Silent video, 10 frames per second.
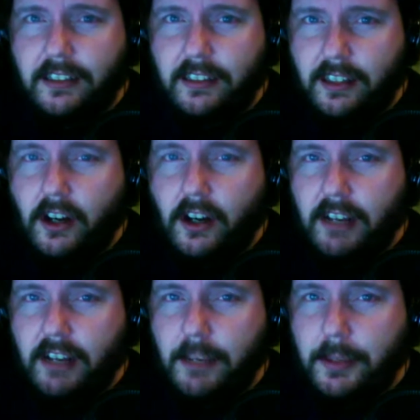higher
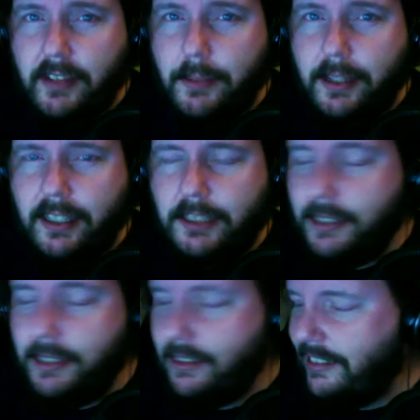ABV beers, but
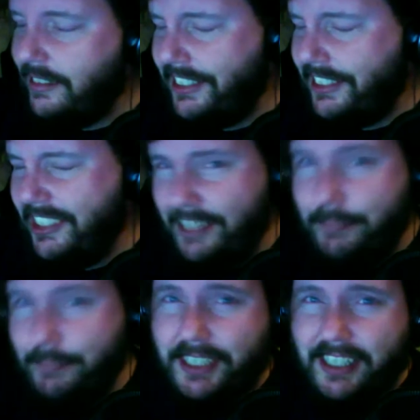it's only
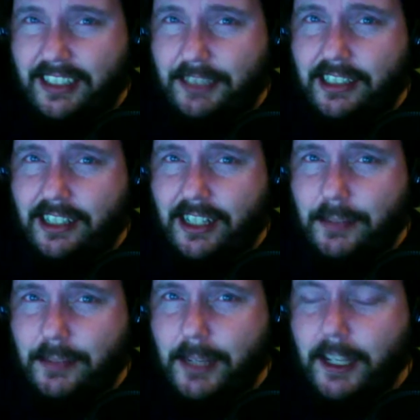10%. It's practically a
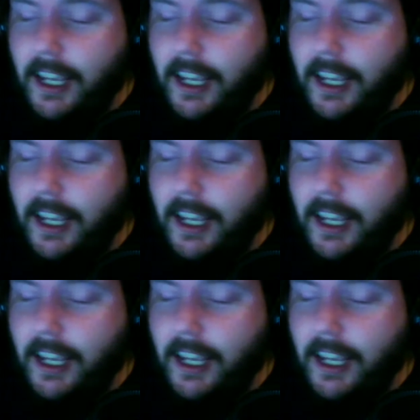baby.